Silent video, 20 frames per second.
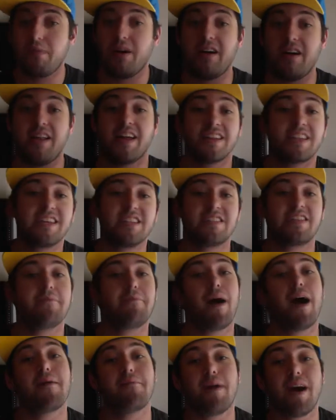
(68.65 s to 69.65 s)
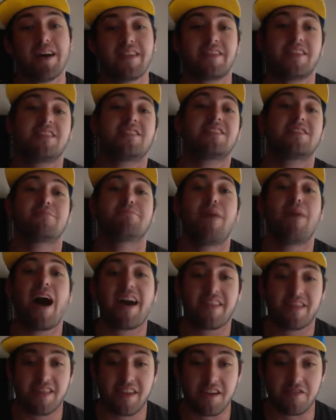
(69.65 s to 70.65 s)
but at least in my mind, this is
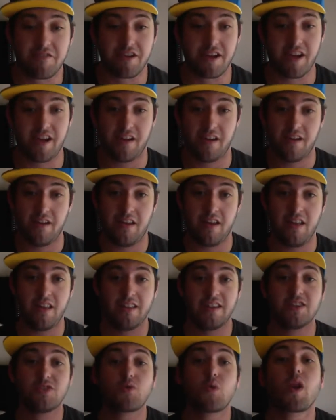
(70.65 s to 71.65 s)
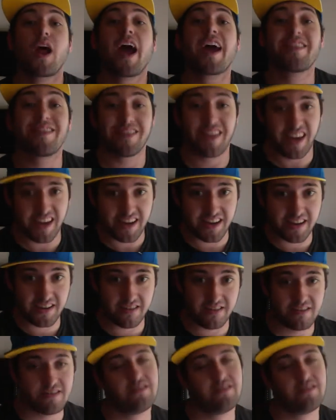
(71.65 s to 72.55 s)
my theory. This is what I think.